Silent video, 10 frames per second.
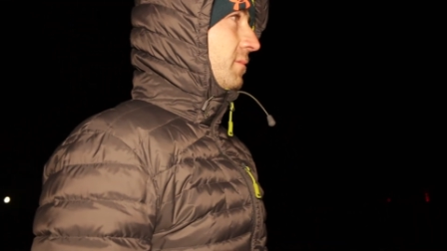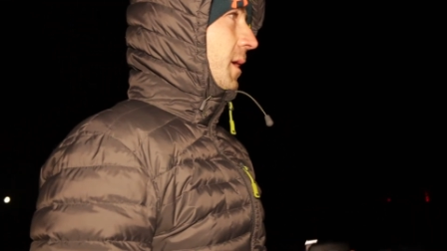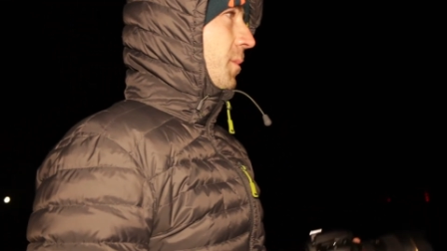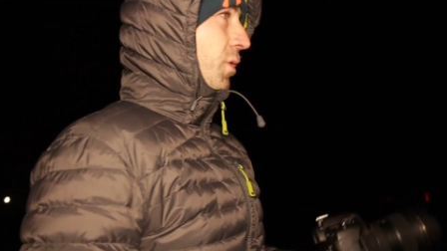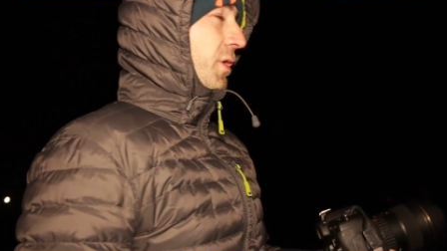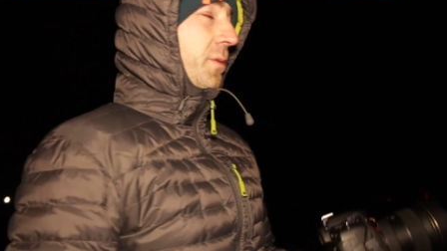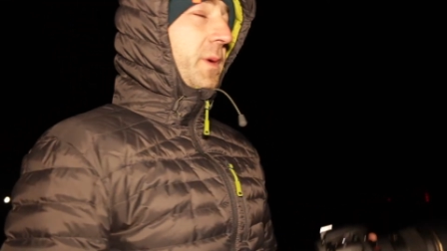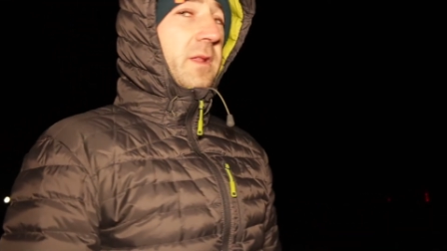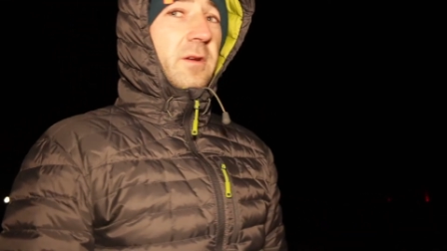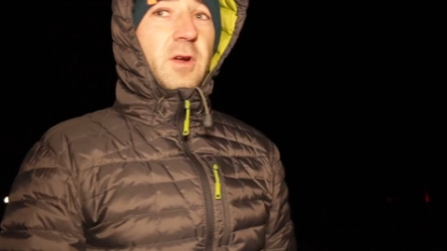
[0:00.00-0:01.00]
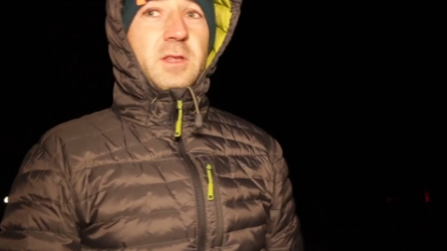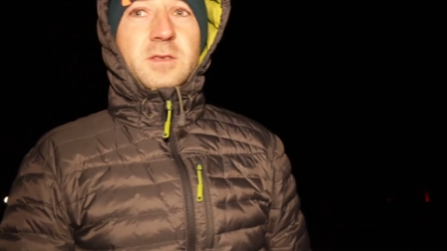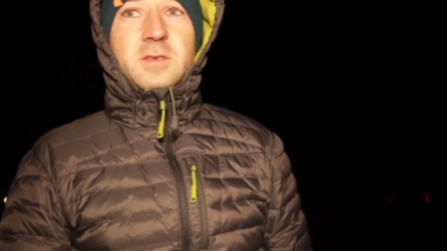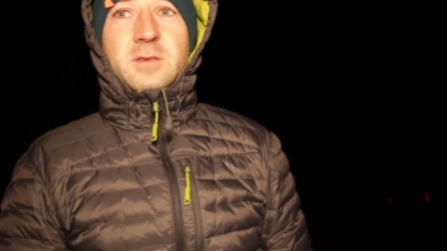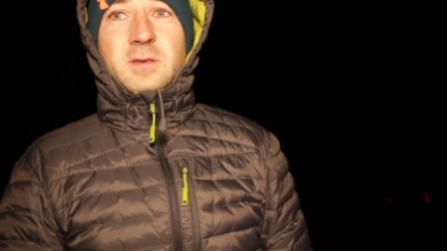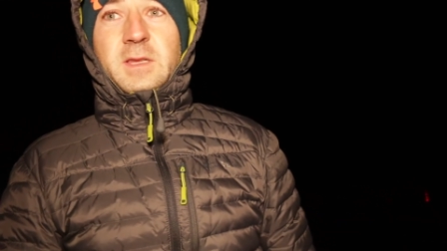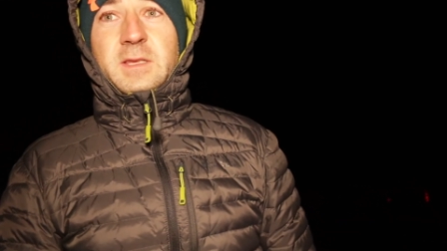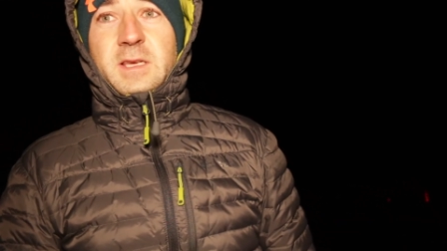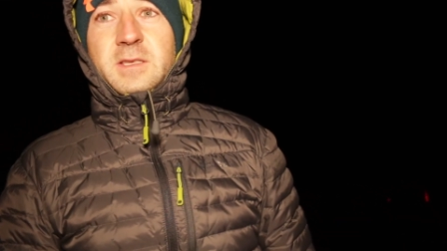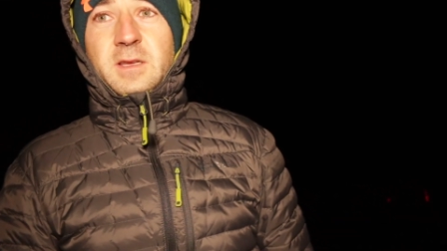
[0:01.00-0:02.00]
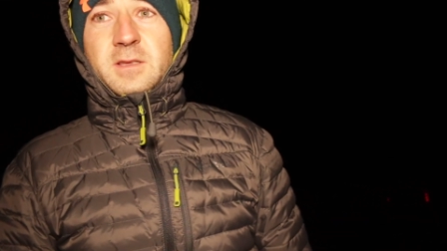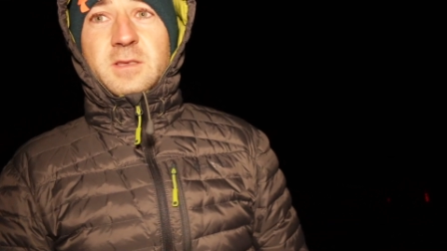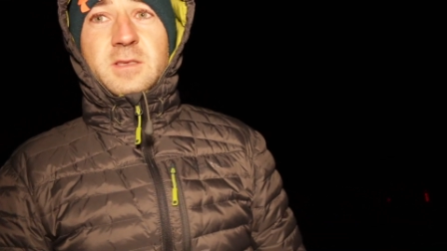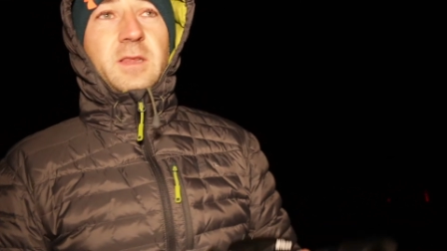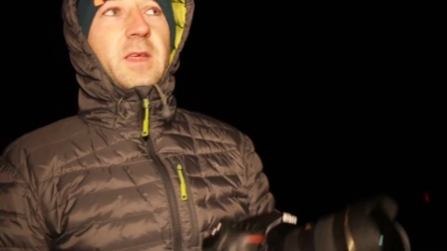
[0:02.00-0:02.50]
motorway that runs in the distance, and